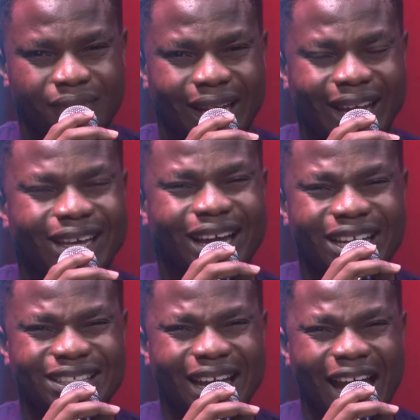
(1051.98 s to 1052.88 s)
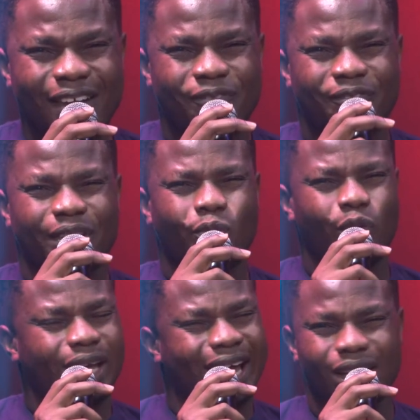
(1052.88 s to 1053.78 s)
against every
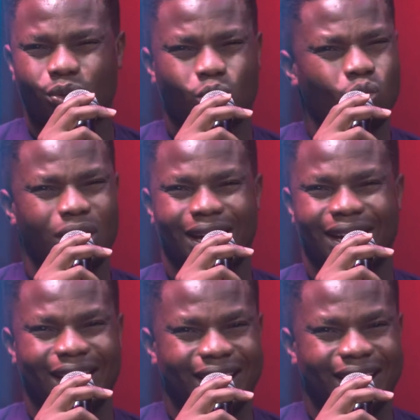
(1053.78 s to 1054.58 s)
wicked ruler